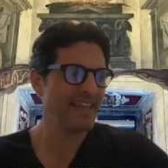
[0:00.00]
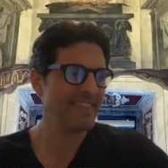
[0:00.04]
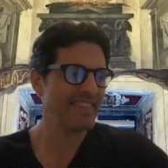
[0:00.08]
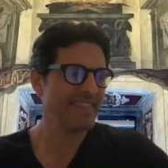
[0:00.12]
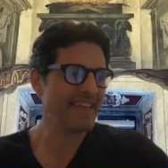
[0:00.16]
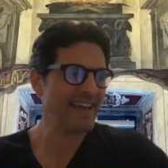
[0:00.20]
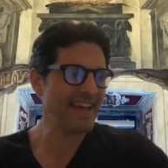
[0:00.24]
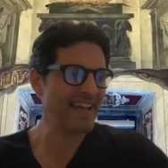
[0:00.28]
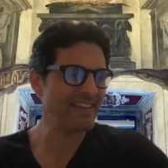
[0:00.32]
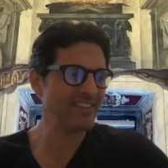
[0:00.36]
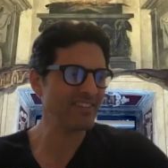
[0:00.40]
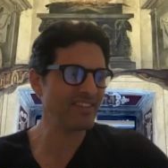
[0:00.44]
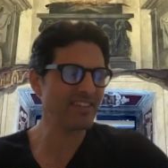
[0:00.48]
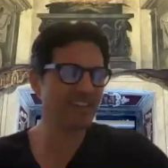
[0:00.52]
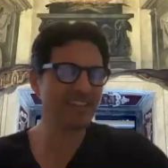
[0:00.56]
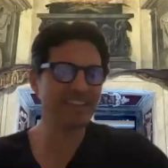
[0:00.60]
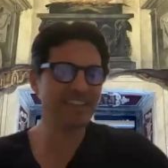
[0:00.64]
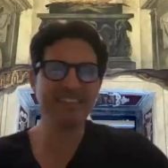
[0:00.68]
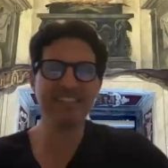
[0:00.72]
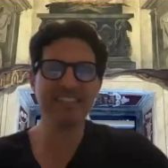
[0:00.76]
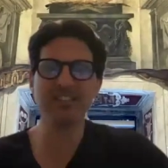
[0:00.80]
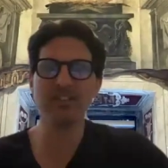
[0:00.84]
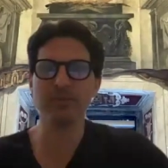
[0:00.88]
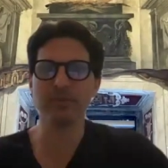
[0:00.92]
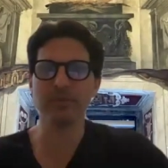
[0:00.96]
That's an
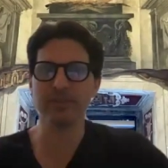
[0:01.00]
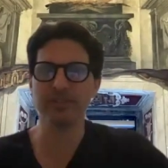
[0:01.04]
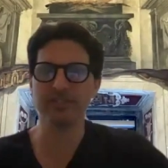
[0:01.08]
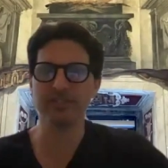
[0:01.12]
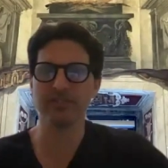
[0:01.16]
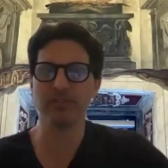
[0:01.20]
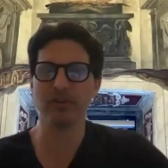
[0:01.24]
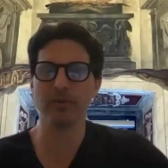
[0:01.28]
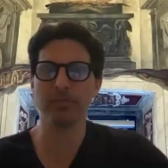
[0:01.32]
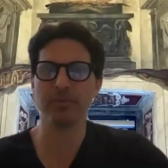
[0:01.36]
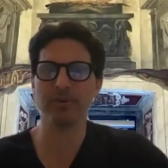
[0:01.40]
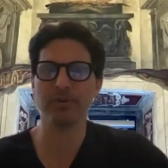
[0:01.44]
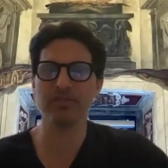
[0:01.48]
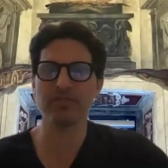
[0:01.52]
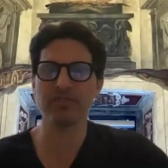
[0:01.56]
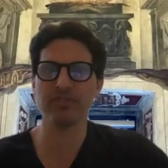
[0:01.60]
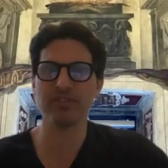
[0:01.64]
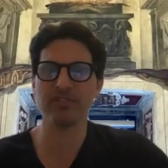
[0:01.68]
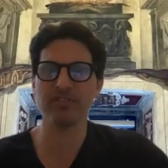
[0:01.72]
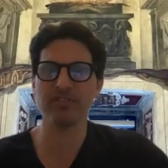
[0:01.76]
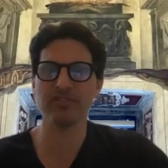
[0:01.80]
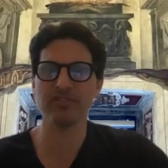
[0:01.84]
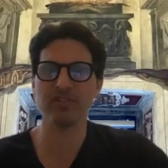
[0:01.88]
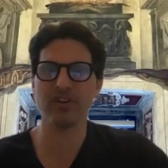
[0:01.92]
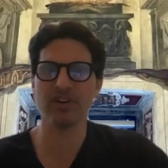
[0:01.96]
editous, so a person
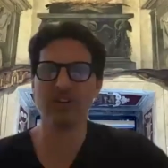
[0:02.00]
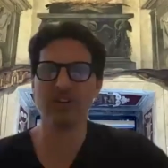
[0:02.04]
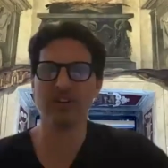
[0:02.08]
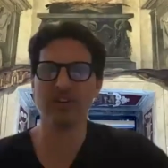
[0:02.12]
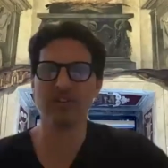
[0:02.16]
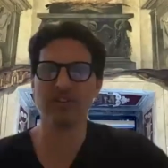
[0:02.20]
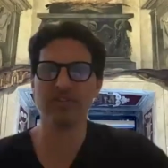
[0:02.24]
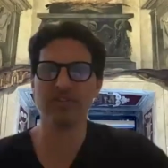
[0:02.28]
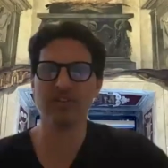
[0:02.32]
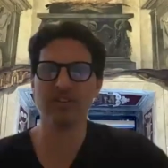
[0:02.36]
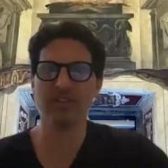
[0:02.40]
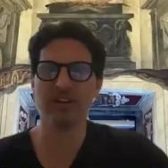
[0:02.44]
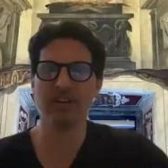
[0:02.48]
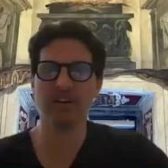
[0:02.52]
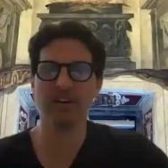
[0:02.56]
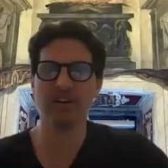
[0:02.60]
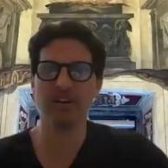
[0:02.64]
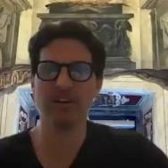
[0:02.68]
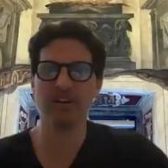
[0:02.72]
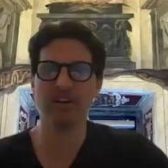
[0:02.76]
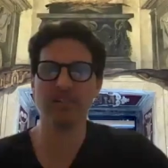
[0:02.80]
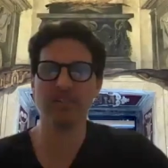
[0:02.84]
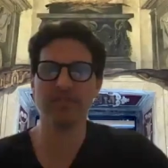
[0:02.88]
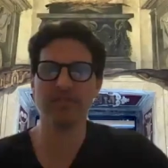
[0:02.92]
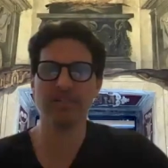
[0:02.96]
in charge
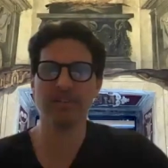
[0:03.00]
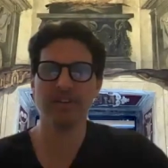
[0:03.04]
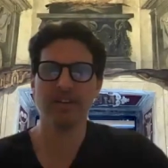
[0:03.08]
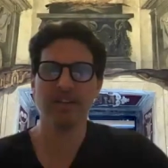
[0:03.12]
of